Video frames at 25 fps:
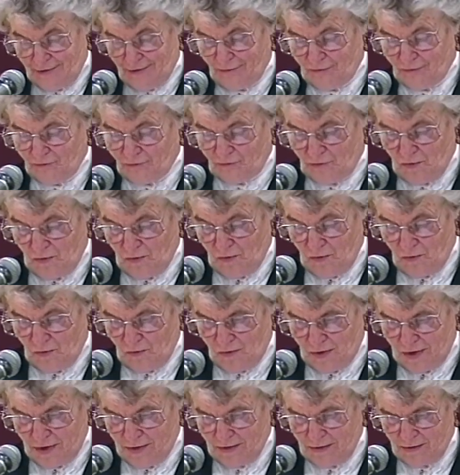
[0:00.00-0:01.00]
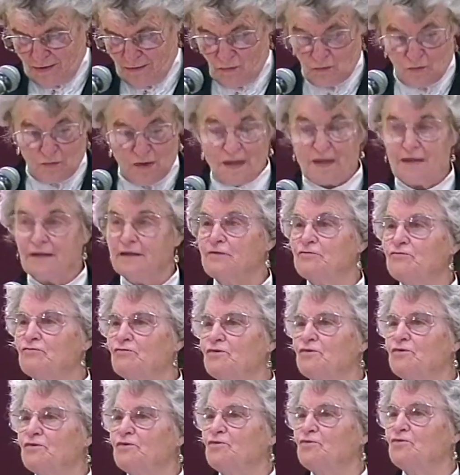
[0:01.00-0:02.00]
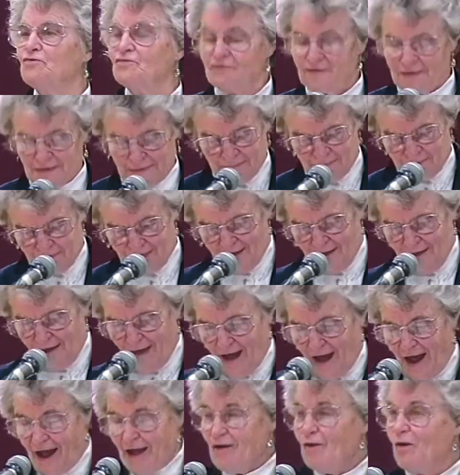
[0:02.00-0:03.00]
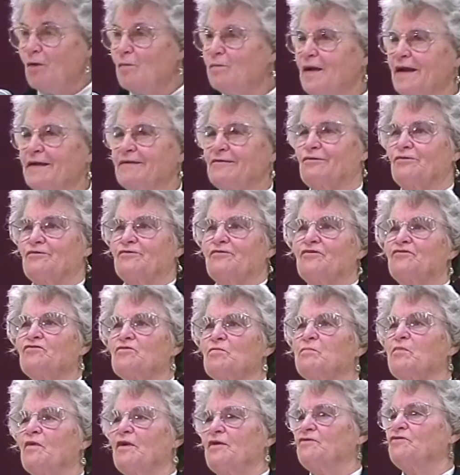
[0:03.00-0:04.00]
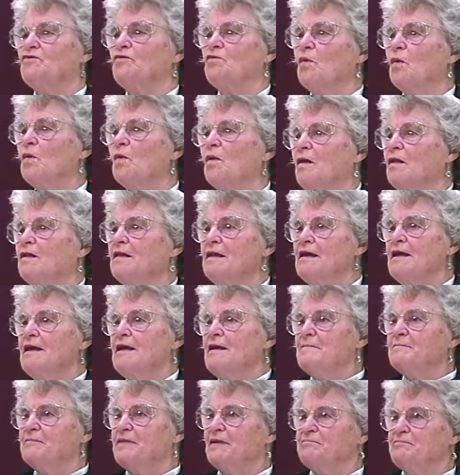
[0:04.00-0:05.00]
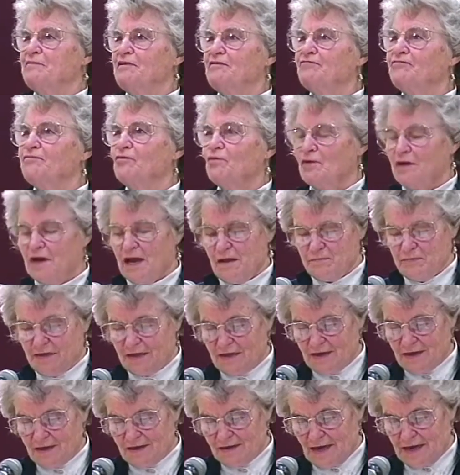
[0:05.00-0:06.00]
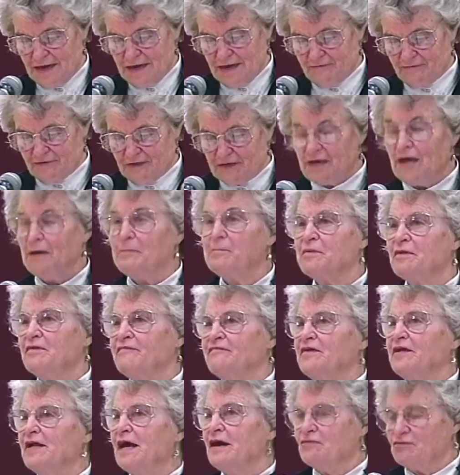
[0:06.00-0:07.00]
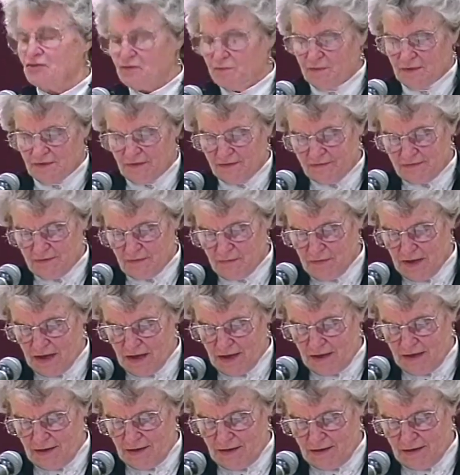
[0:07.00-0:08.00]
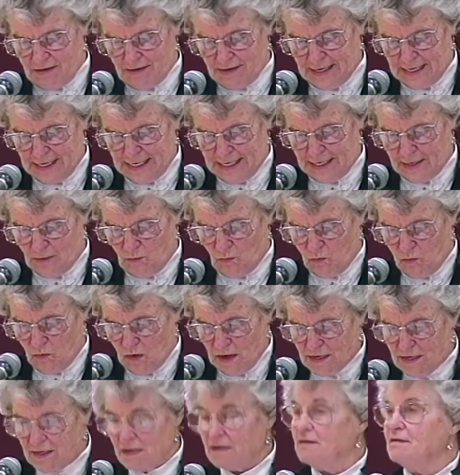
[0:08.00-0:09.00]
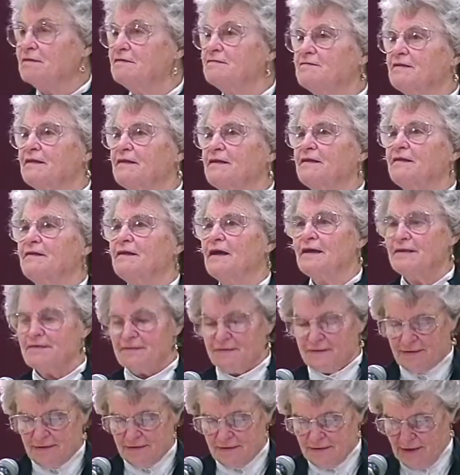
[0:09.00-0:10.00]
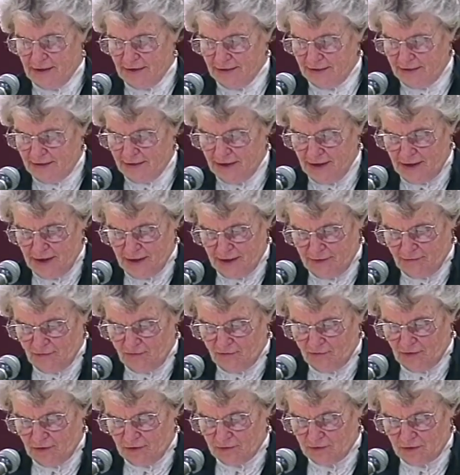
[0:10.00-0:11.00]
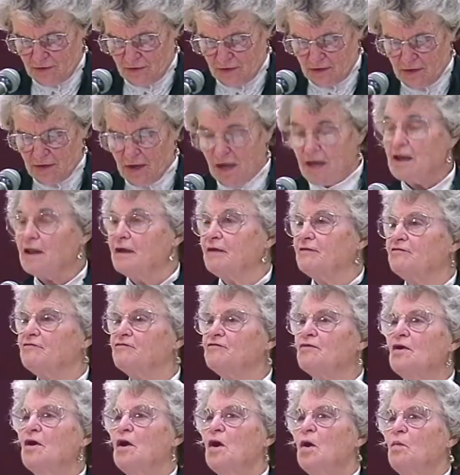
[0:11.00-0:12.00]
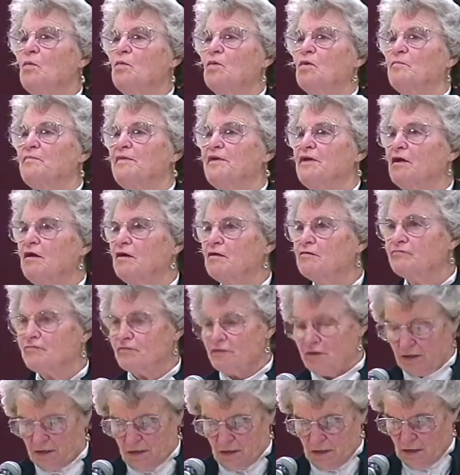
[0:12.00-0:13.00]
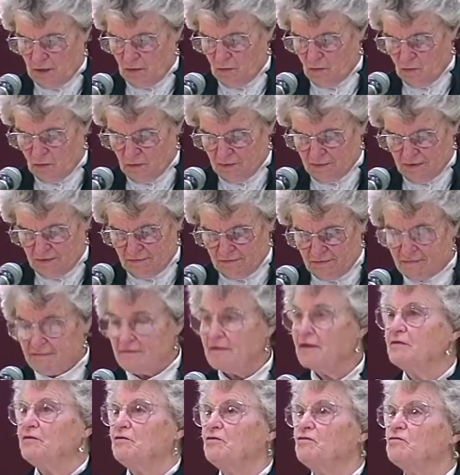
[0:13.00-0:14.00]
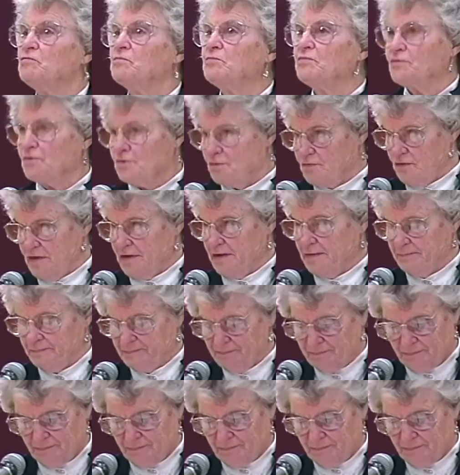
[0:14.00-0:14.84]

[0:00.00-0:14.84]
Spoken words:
so well introduced. I hope I don't disappoint you all. But before I begin, I have a couple of announcements to make, and one is that in 1999, Selkirk College will be offering a women's studies program.